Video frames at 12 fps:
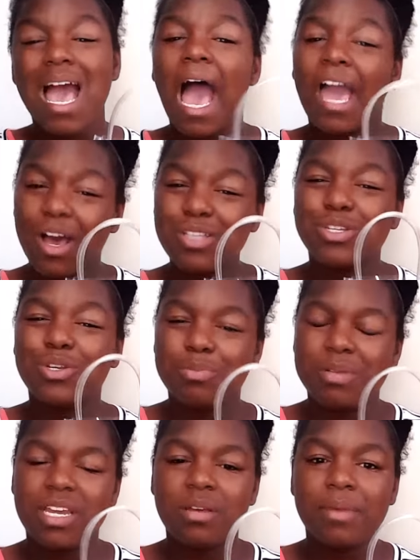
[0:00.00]
I also do
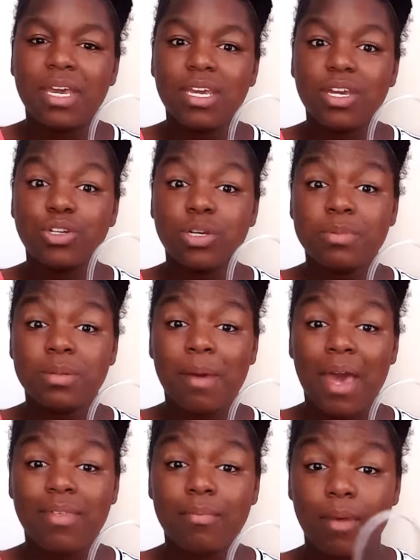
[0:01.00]
plan on making a trip to
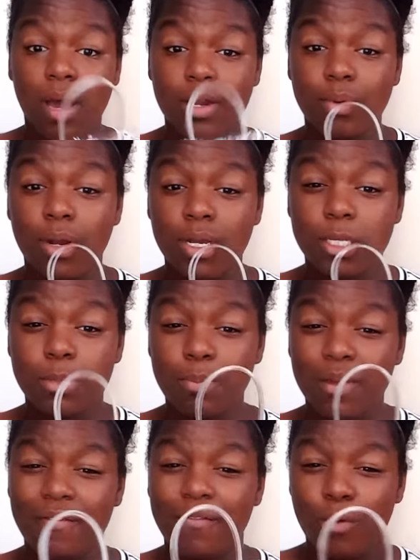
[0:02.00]
Bath and Body Works
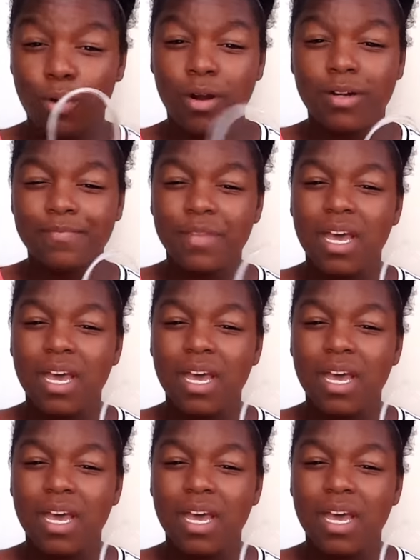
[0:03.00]
before